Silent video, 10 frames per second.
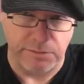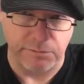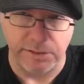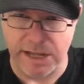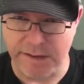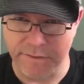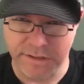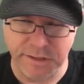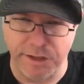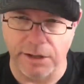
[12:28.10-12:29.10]
we have this
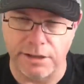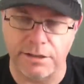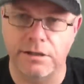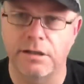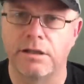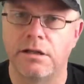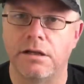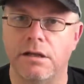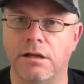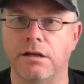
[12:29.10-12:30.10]
done
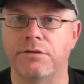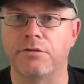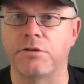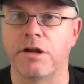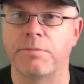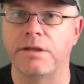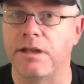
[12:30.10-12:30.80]
through a company